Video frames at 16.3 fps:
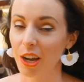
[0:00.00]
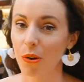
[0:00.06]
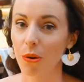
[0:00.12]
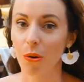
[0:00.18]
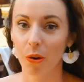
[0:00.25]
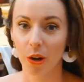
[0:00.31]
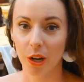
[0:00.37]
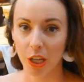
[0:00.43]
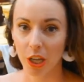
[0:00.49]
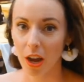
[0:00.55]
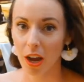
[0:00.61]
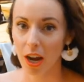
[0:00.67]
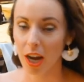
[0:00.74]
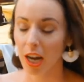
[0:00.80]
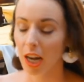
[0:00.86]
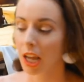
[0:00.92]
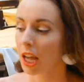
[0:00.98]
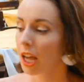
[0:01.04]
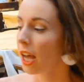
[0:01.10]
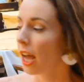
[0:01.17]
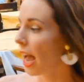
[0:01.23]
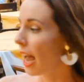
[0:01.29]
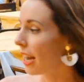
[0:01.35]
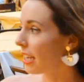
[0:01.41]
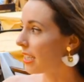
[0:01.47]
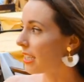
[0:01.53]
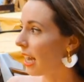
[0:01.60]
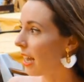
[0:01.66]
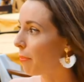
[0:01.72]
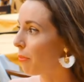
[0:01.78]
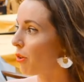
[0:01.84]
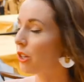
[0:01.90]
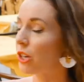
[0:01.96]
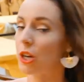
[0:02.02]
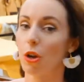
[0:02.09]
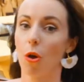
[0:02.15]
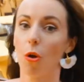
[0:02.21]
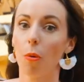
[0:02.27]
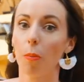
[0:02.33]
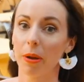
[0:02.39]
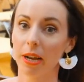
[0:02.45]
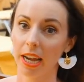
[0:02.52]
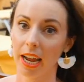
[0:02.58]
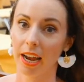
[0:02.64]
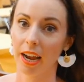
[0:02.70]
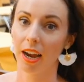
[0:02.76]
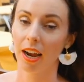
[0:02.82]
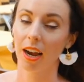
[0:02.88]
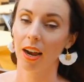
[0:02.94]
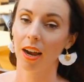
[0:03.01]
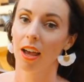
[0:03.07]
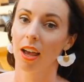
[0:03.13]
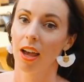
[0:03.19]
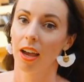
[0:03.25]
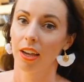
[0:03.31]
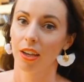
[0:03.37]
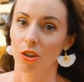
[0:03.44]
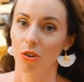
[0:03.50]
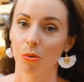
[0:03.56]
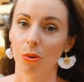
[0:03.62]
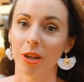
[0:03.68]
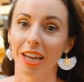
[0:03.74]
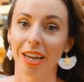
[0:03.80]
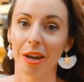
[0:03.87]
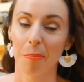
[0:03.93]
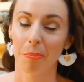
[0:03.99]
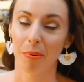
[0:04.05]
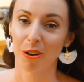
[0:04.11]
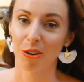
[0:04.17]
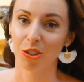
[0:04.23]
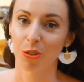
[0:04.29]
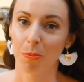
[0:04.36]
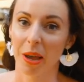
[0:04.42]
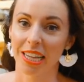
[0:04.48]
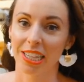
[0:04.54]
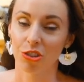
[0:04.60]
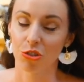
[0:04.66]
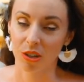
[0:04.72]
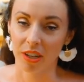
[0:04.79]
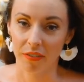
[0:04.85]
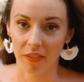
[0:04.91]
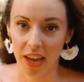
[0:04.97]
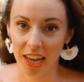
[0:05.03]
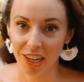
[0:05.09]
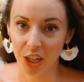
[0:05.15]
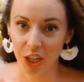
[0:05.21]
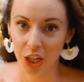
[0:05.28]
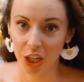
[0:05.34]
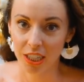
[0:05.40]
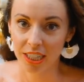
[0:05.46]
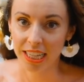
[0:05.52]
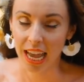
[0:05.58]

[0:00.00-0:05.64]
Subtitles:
a courtyard at a table in an open air, you will get approached by street vendors